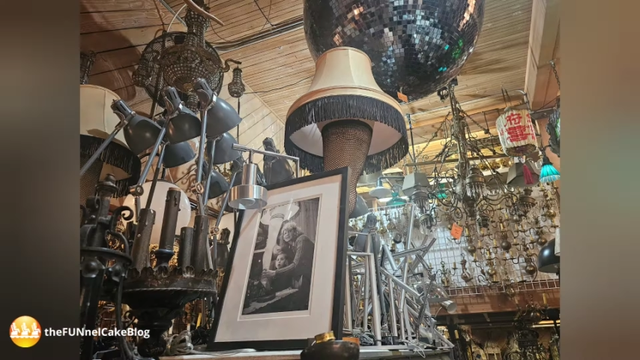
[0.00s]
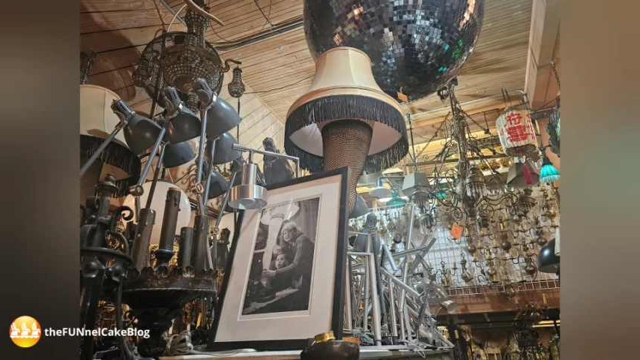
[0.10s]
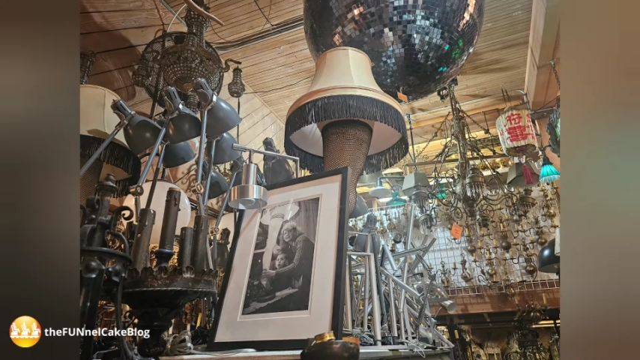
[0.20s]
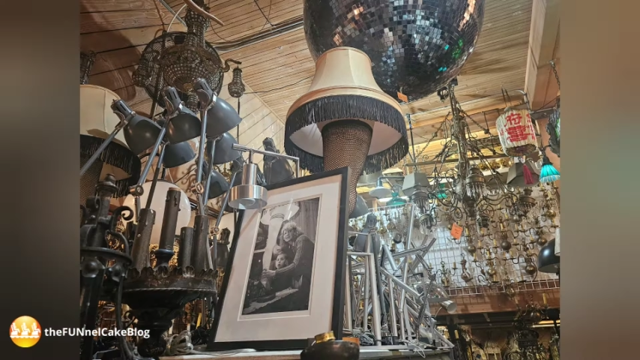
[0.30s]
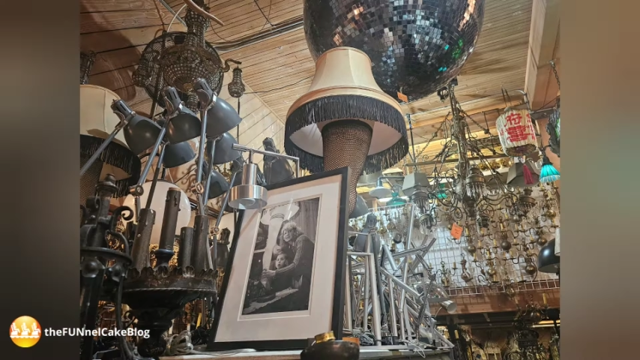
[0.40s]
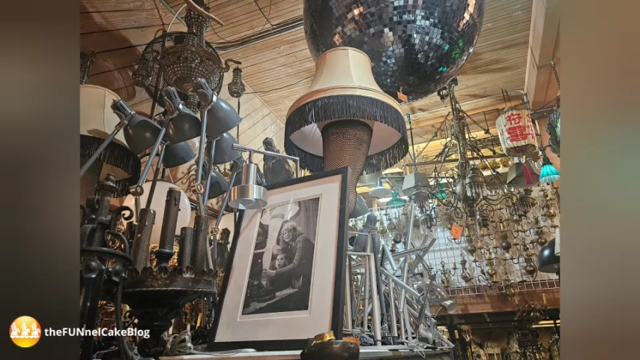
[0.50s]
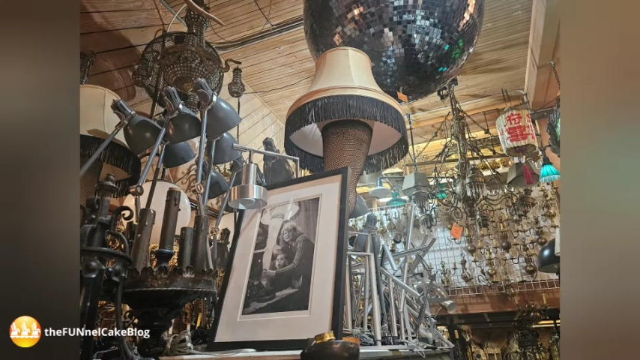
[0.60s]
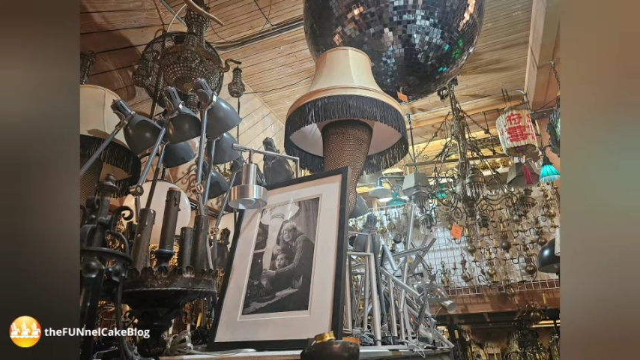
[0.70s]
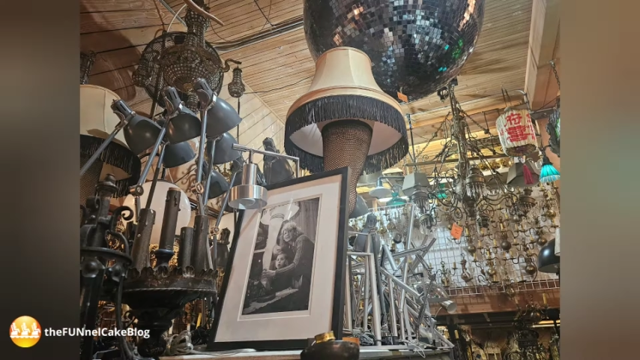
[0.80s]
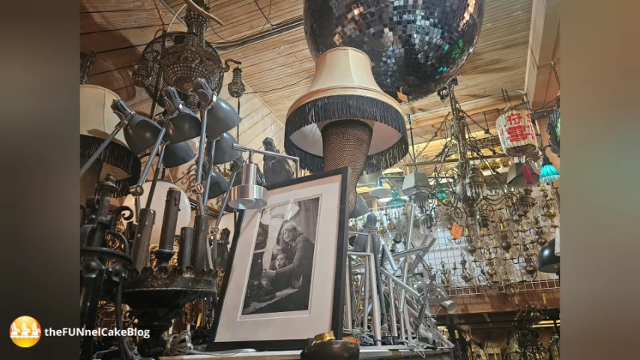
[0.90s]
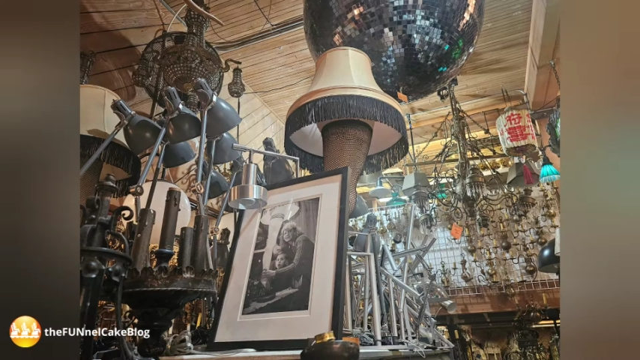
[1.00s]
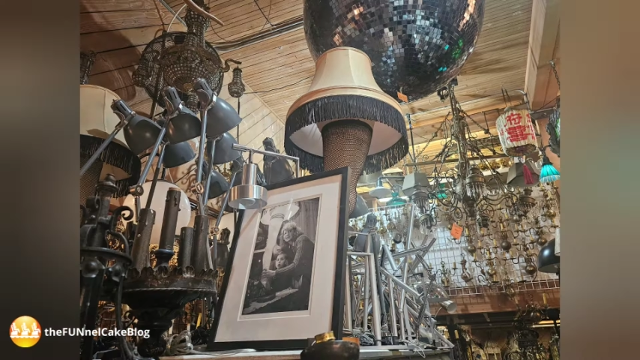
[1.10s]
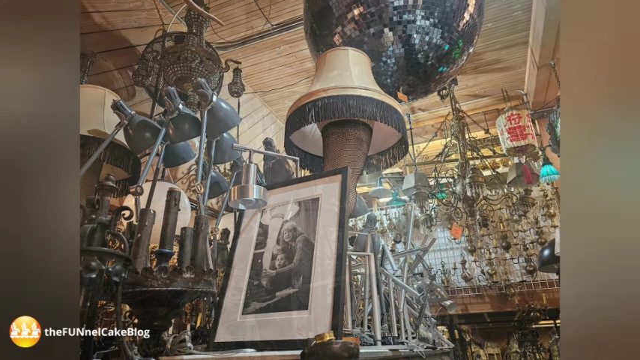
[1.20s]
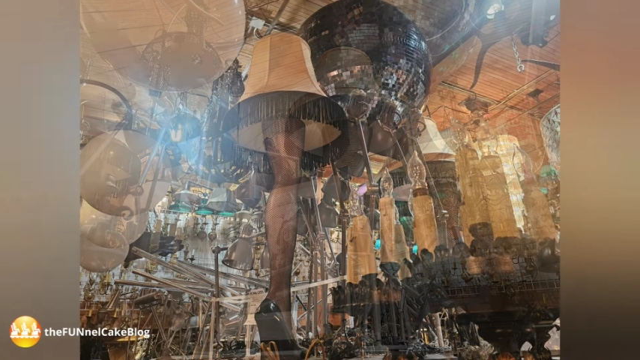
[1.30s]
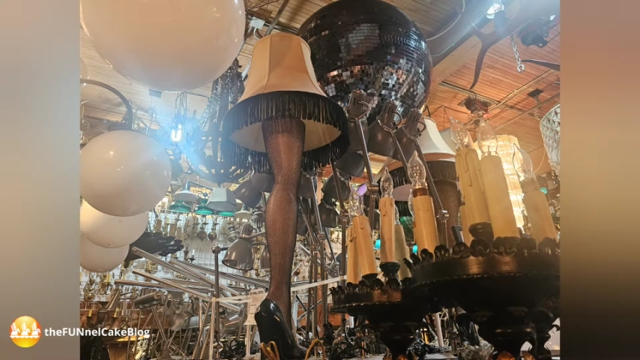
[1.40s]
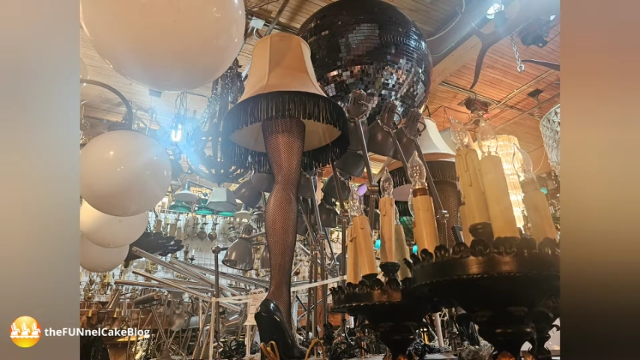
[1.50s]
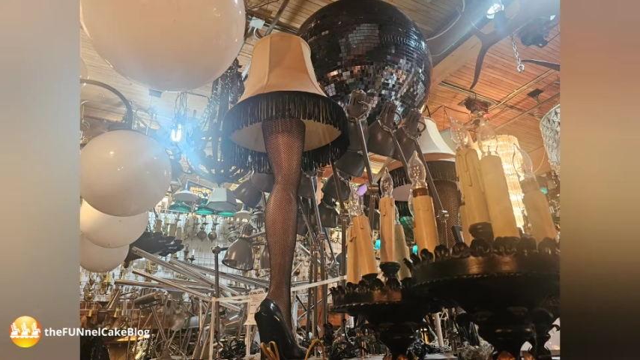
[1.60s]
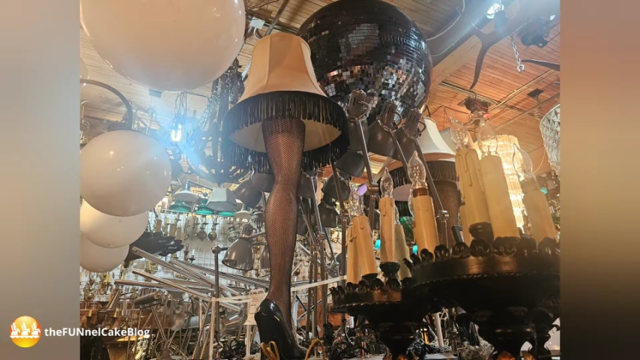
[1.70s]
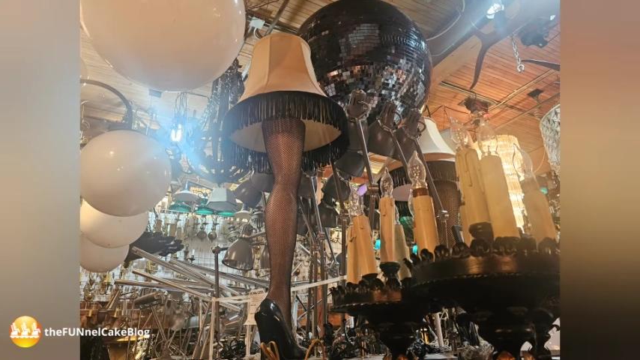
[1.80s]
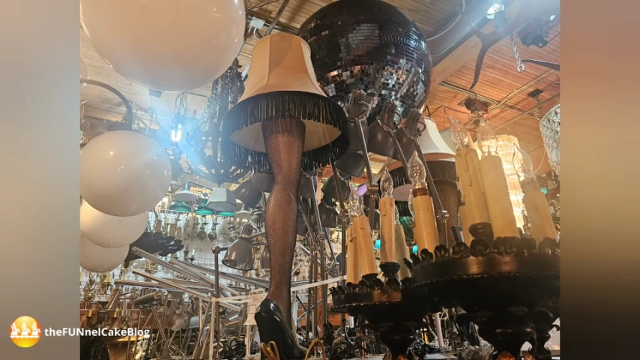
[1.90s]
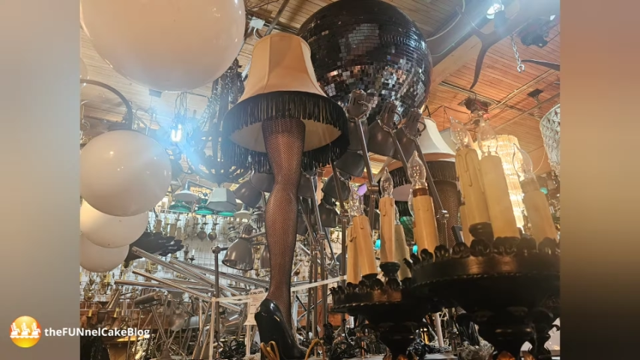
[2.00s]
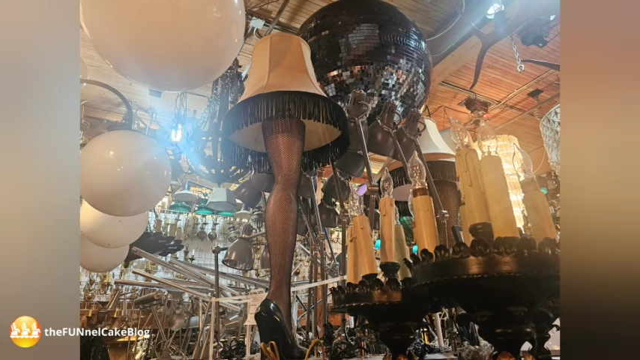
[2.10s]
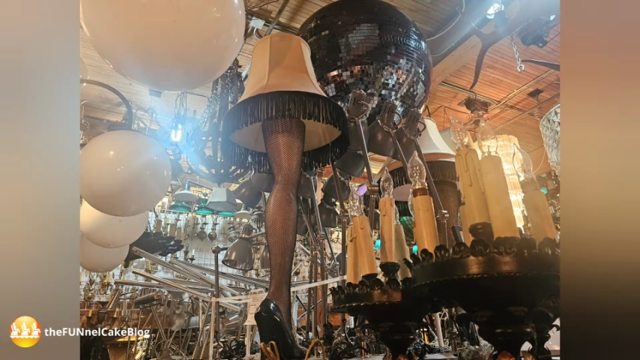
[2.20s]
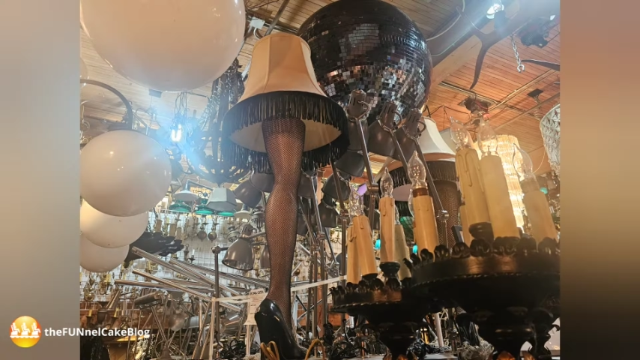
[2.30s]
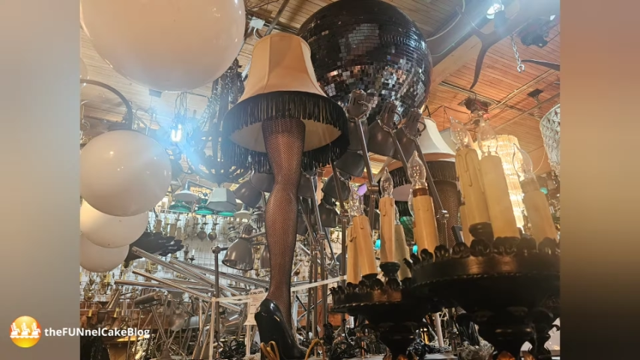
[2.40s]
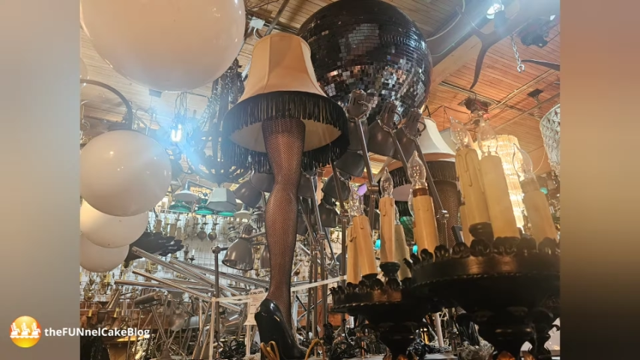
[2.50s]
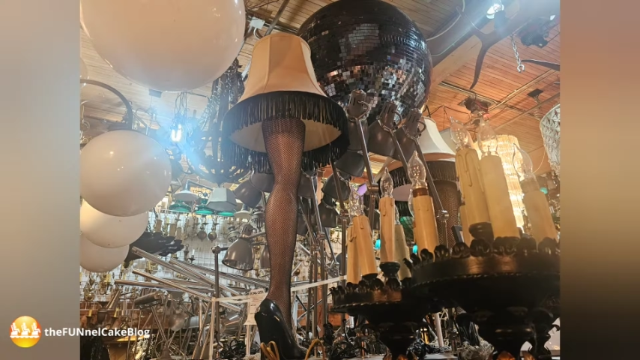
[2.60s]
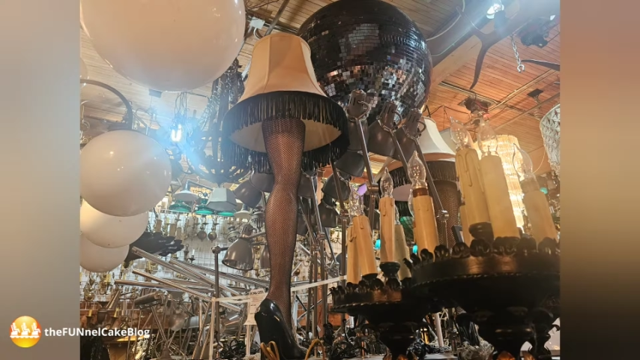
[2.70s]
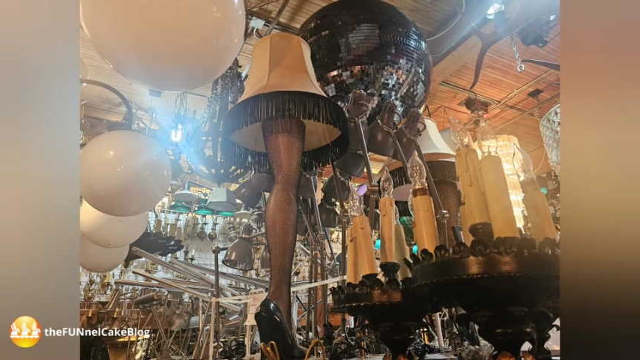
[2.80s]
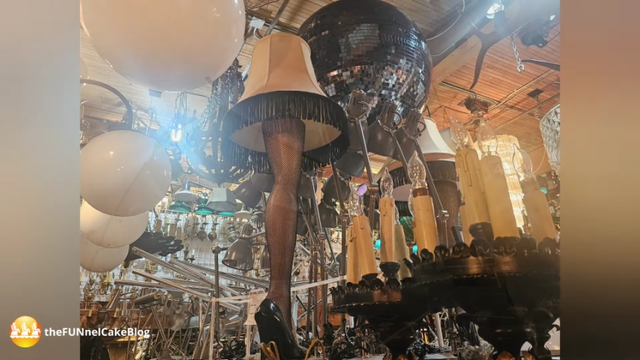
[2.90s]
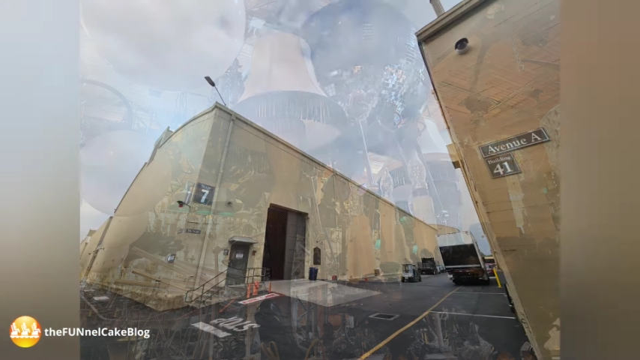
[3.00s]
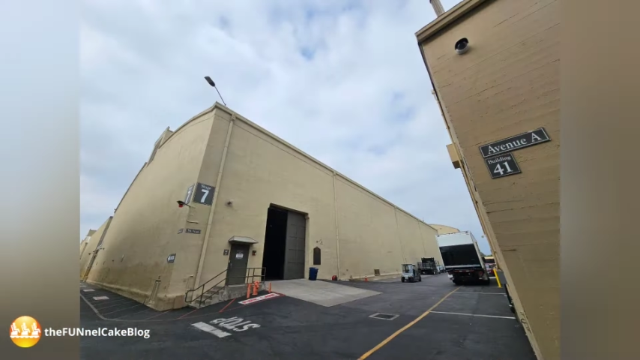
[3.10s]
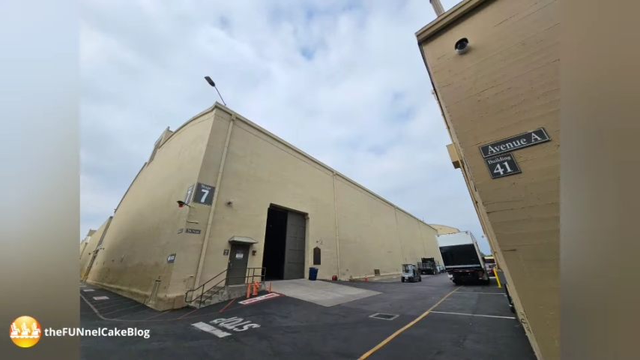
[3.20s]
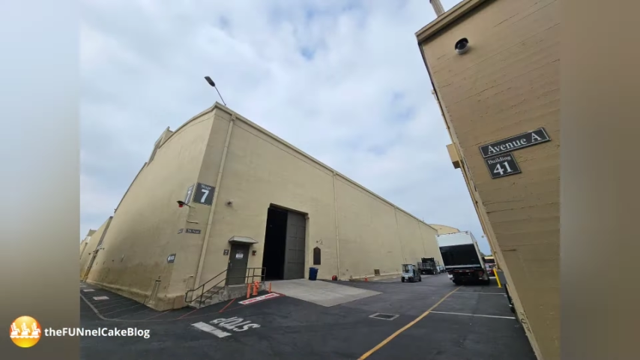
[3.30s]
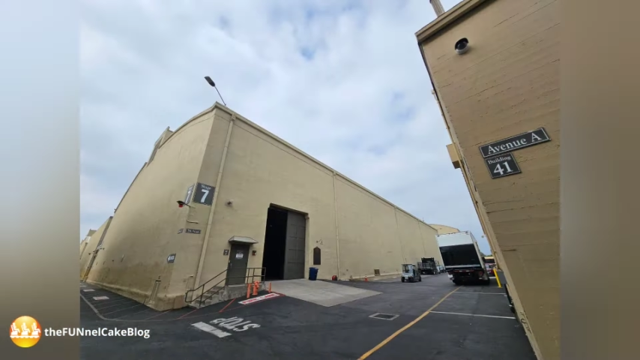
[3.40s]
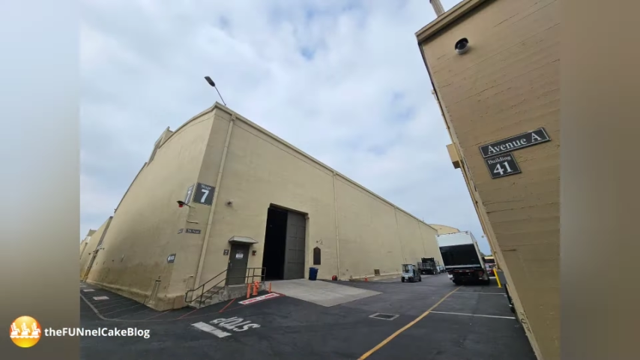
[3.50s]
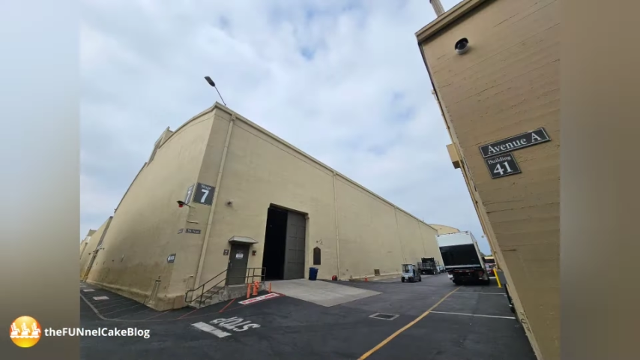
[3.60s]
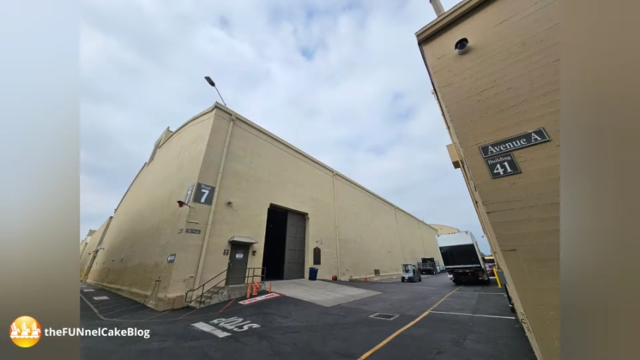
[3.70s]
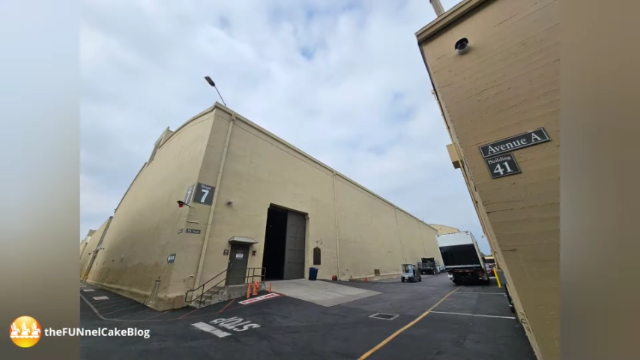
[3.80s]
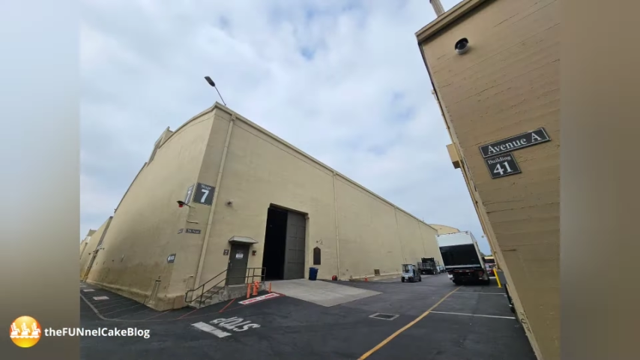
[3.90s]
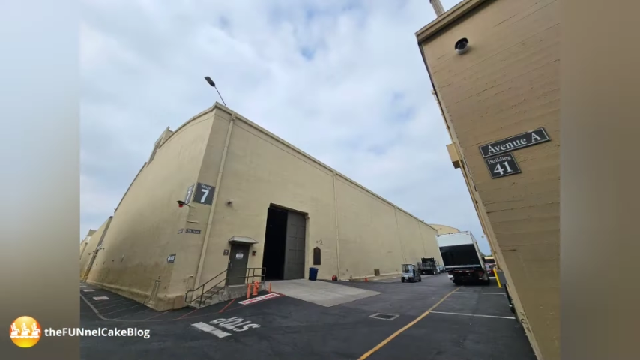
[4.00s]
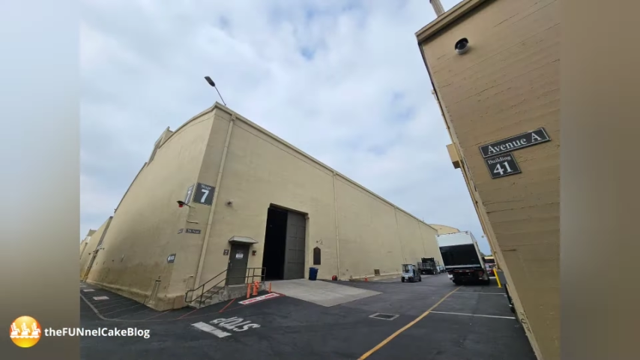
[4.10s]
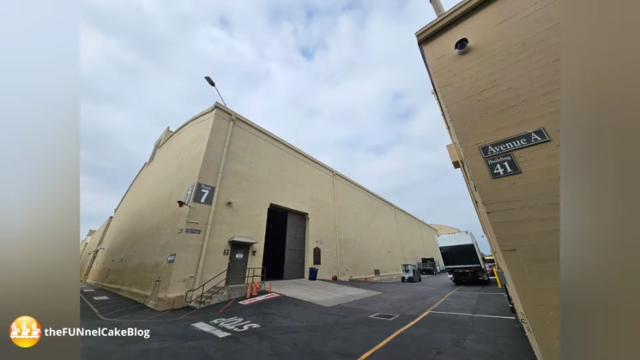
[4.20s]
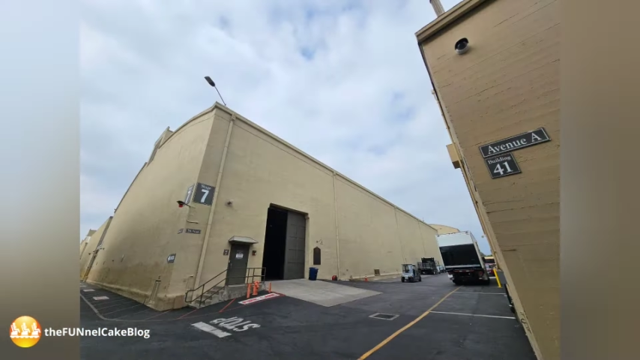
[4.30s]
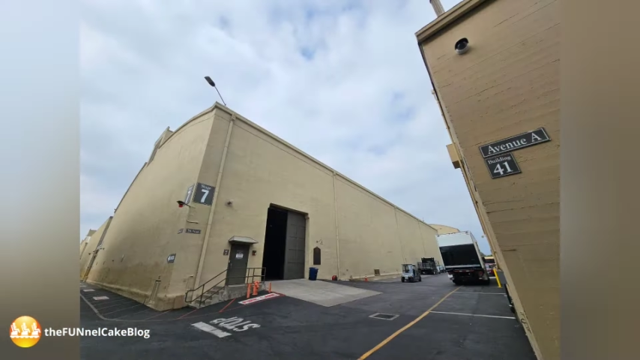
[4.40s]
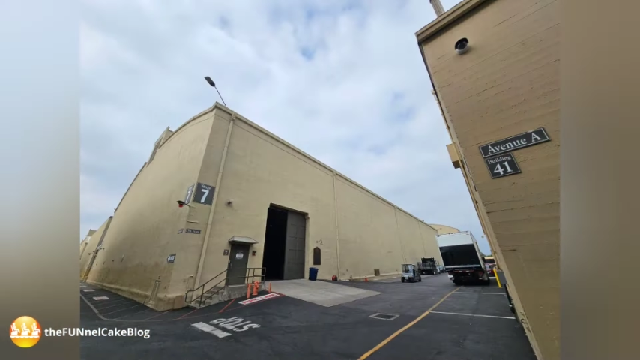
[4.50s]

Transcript: (no speaker visible)